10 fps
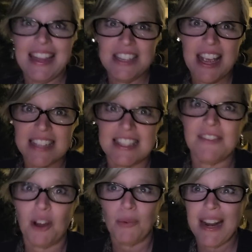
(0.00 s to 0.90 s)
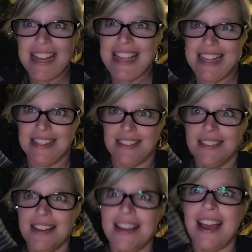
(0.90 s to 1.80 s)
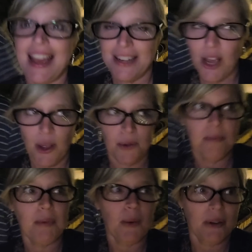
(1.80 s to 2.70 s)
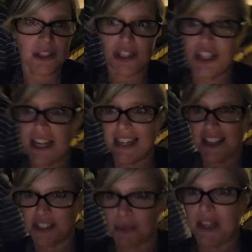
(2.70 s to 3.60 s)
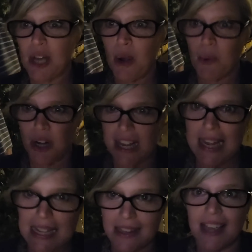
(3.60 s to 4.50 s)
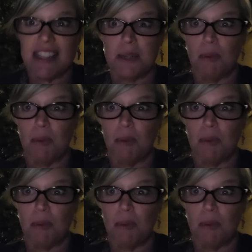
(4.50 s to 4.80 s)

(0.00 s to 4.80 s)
And yes, I've already eaten. I know, but we're just checking out so we know where to eat like